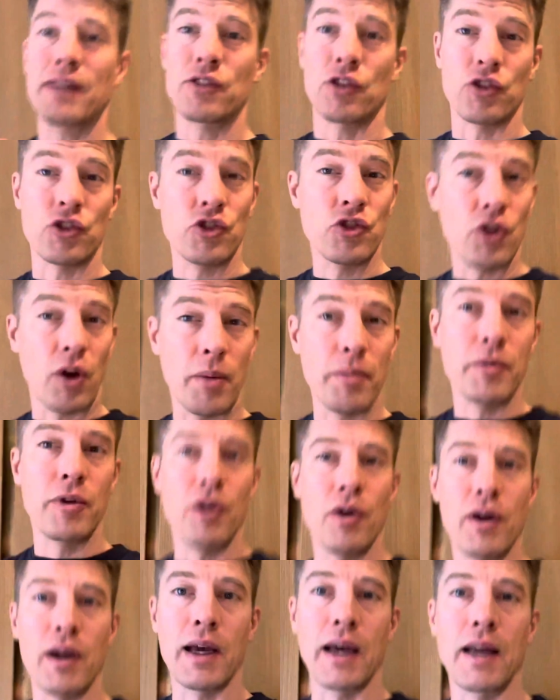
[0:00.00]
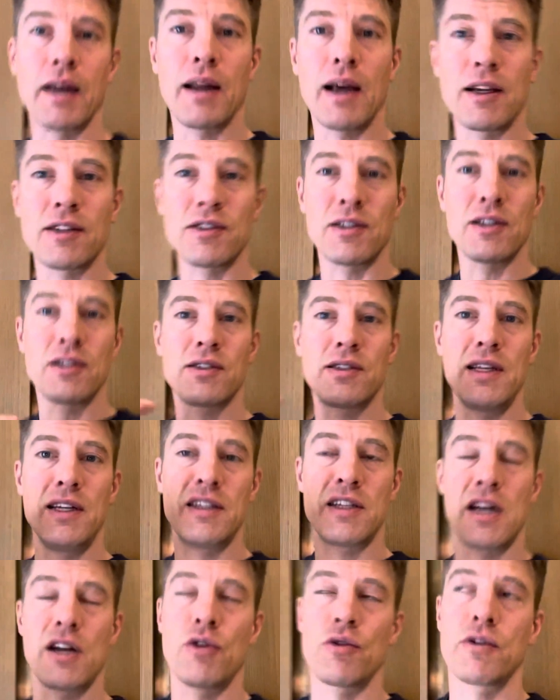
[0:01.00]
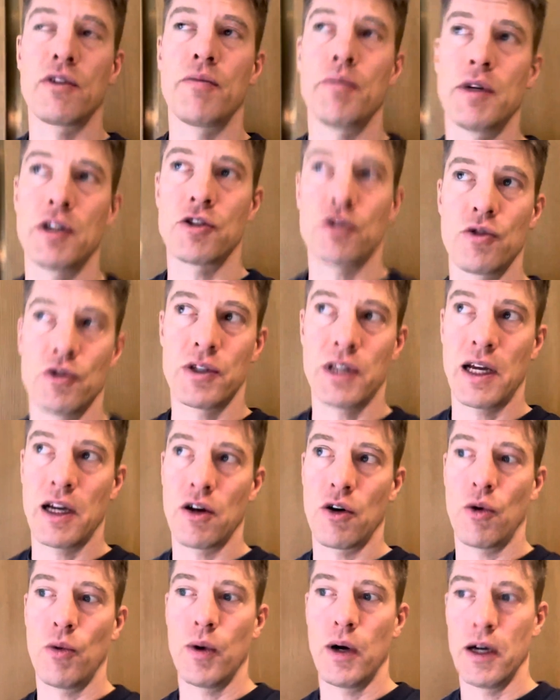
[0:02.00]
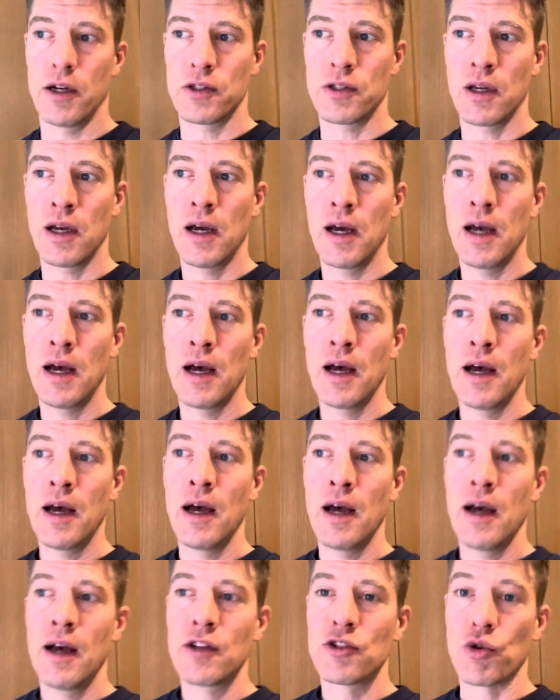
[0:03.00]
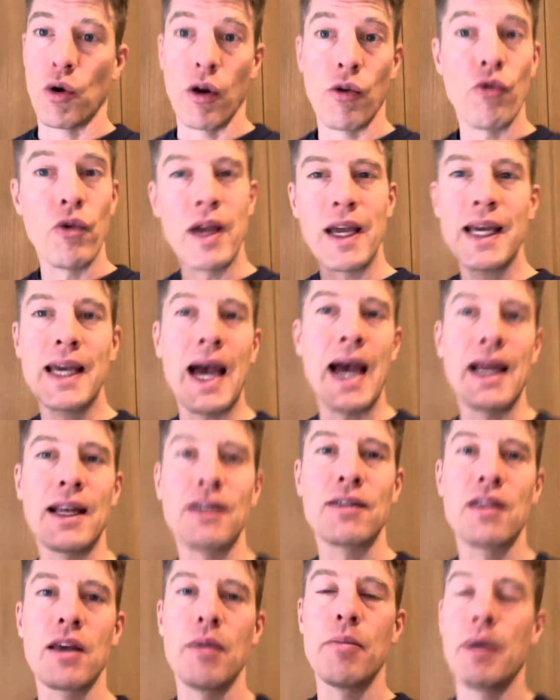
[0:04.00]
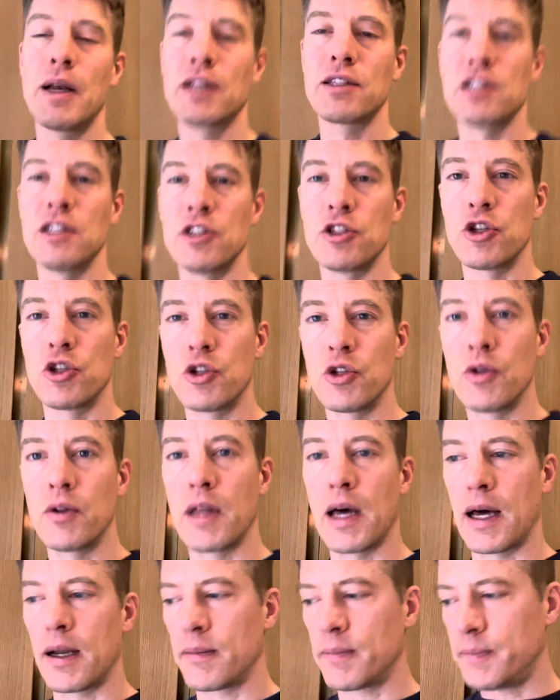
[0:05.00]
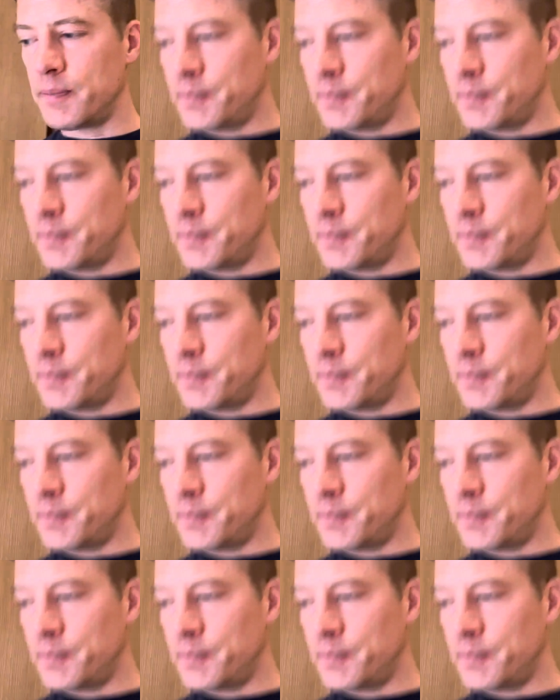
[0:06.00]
to stop doing it as this degenerative meniscal tear got worse. So I regained the ability to do that.